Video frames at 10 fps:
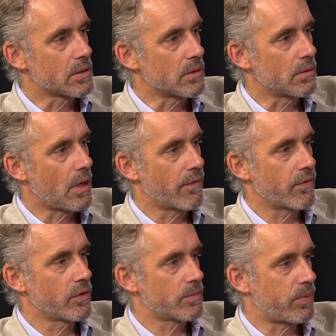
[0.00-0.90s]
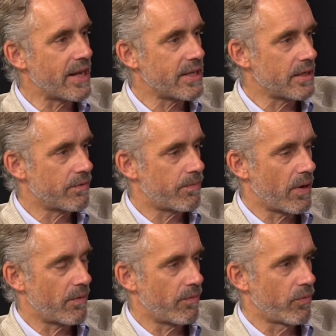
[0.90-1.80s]
So I've, there's plenty of,
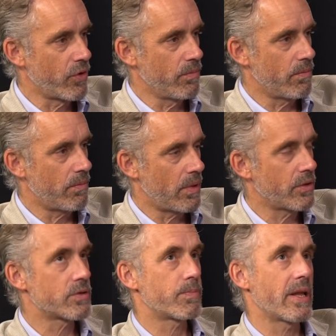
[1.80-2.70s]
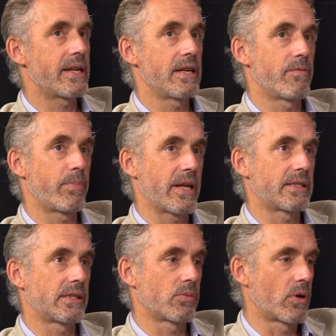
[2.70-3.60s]
of, room, there's plenty of
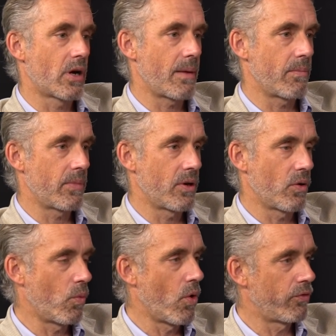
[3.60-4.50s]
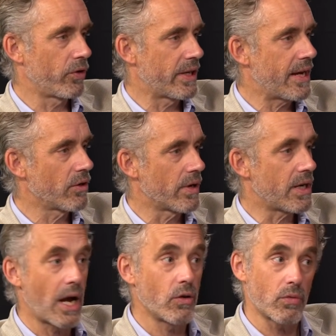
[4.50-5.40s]
places where I'm, you know, woefully
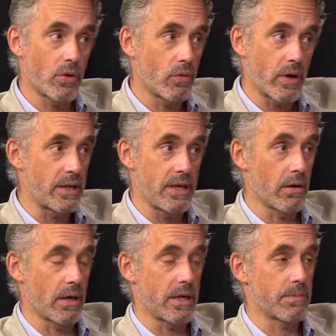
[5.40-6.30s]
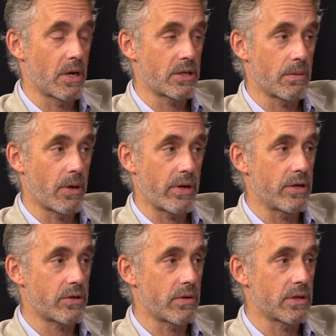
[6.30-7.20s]
ignorant. I don't know nearly as much about
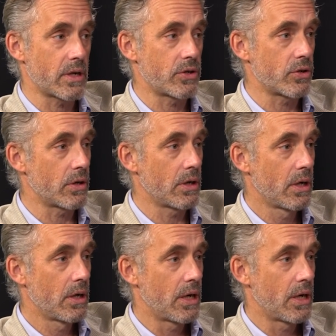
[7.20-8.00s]
history as I should.